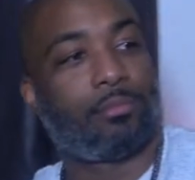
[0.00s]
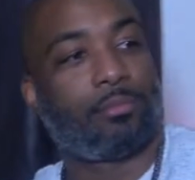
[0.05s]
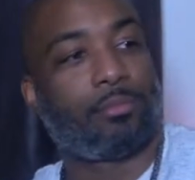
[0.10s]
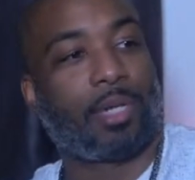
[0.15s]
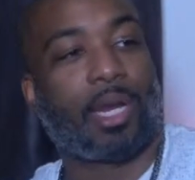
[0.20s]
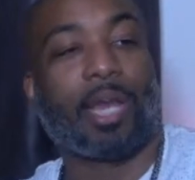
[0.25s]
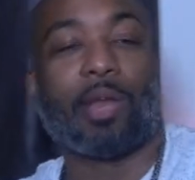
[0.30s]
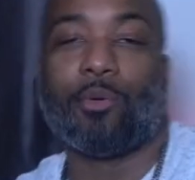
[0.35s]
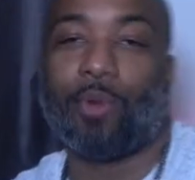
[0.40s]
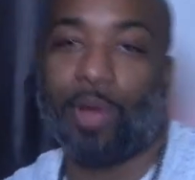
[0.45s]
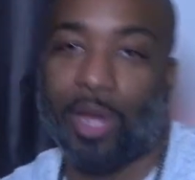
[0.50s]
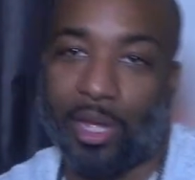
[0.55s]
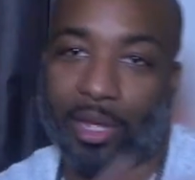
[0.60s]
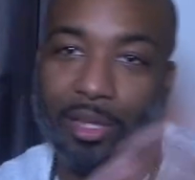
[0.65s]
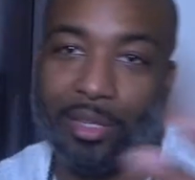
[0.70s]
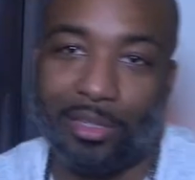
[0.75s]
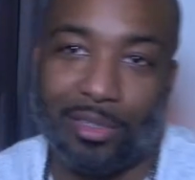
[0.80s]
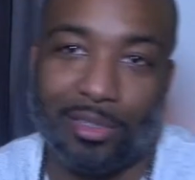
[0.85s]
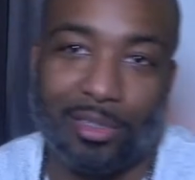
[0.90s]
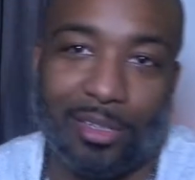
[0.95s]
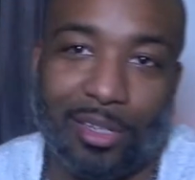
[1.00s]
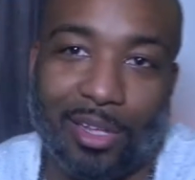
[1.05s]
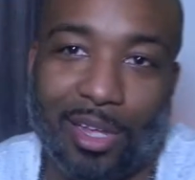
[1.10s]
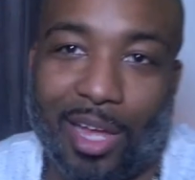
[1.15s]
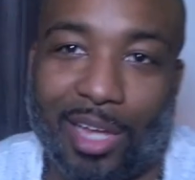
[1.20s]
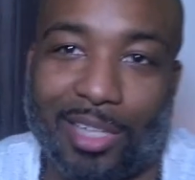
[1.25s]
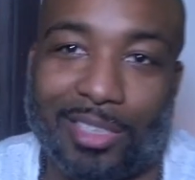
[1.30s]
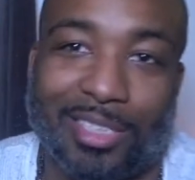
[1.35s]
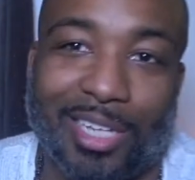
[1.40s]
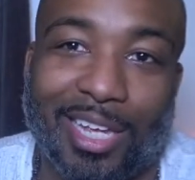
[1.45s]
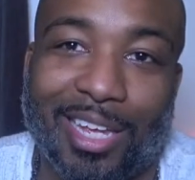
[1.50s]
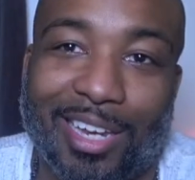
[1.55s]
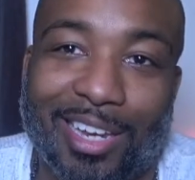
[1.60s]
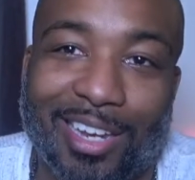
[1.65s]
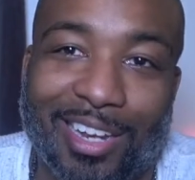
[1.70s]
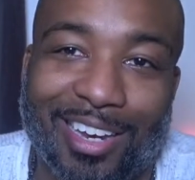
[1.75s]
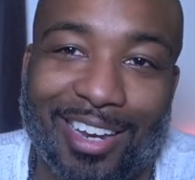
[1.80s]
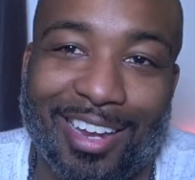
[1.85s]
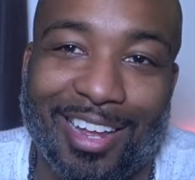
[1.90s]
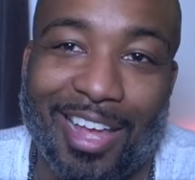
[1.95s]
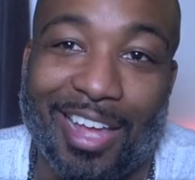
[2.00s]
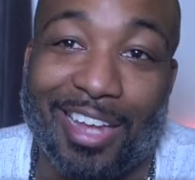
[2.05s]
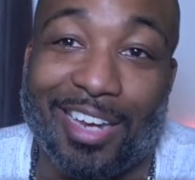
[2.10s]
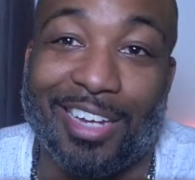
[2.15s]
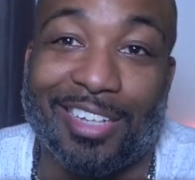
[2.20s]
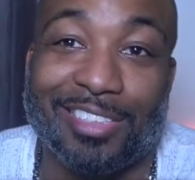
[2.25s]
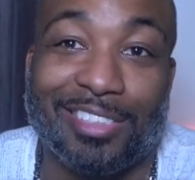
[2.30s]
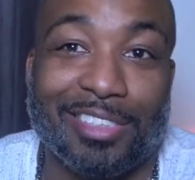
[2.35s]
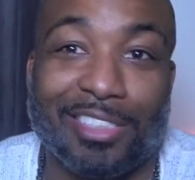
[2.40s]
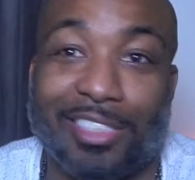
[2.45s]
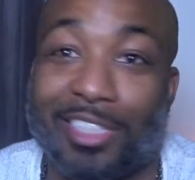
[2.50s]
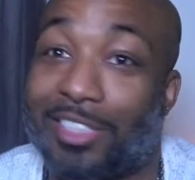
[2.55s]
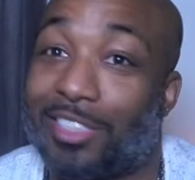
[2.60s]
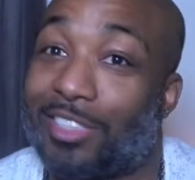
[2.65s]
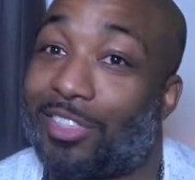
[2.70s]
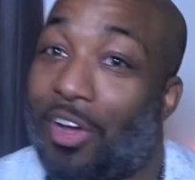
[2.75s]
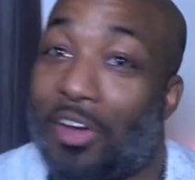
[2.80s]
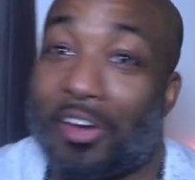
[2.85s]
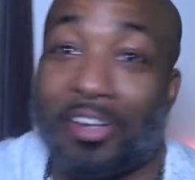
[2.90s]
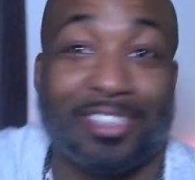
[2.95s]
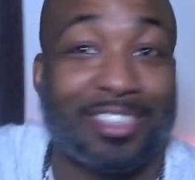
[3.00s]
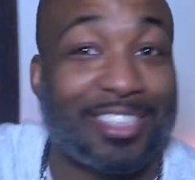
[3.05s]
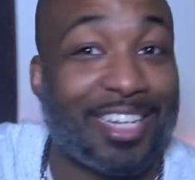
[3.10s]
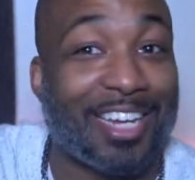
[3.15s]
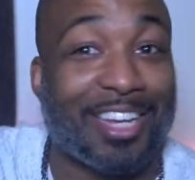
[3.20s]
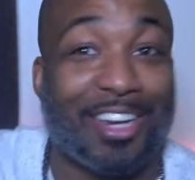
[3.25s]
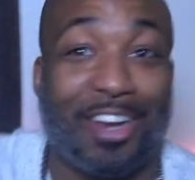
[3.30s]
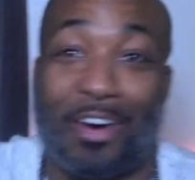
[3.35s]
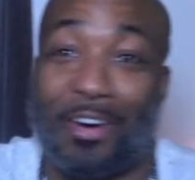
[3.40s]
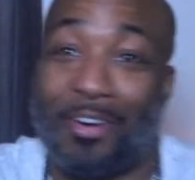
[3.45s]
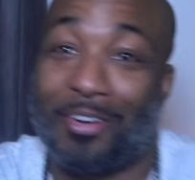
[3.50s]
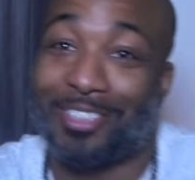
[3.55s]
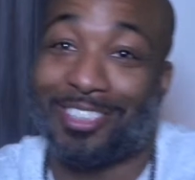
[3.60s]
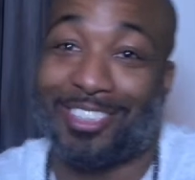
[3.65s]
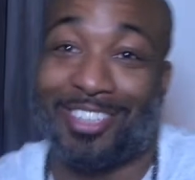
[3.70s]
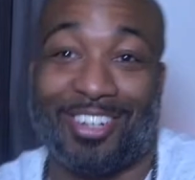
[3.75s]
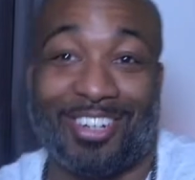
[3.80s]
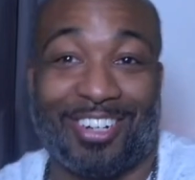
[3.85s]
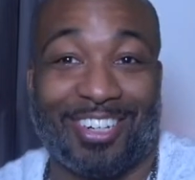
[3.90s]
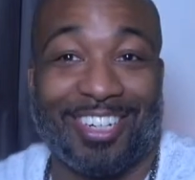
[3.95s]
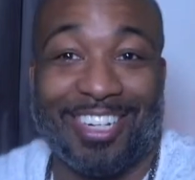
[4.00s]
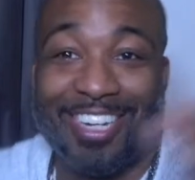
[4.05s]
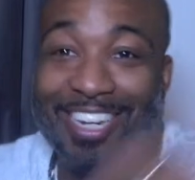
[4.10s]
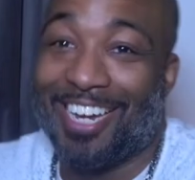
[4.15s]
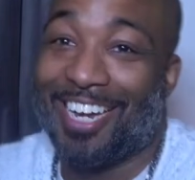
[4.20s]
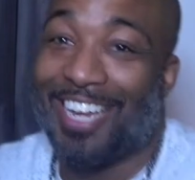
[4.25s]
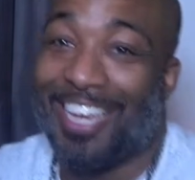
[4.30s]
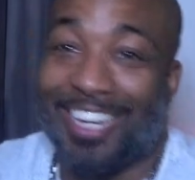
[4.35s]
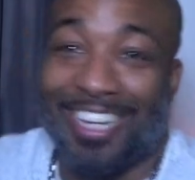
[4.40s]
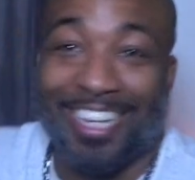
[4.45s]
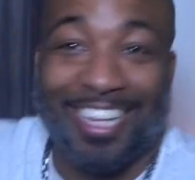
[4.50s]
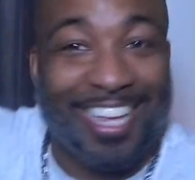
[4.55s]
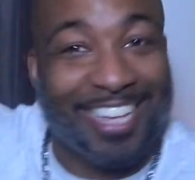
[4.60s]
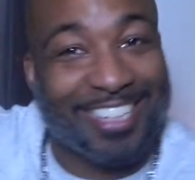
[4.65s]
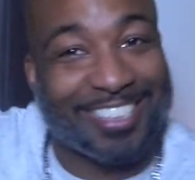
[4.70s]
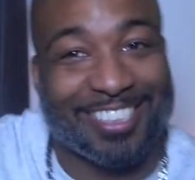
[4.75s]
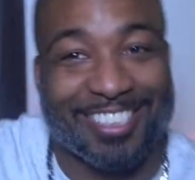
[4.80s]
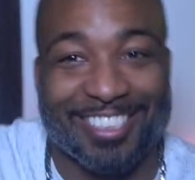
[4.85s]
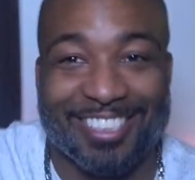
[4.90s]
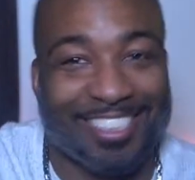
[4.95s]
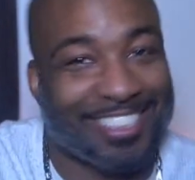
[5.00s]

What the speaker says: But anyway, I said it, and then she just started singing the whole song in the kitchen.